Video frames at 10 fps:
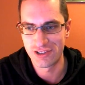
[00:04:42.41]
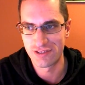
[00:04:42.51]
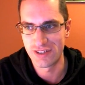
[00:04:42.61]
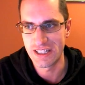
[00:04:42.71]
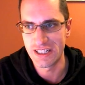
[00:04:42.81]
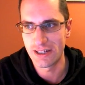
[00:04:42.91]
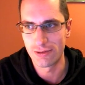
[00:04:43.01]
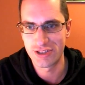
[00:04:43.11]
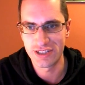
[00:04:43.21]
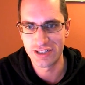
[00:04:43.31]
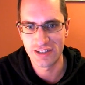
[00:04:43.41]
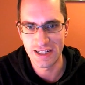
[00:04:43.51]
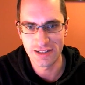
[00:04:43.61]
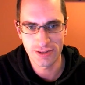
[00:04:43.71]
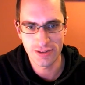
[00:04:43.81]
just for the old
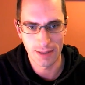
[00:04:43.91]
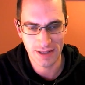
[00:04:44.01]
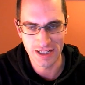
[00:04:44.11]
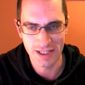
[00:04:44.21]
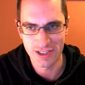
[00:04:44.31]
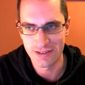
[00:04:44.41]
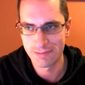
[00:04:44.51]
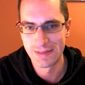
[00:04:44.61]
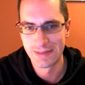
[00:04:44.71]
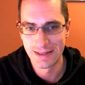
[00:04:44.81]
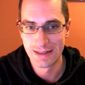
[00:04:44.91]
GTK2 applications.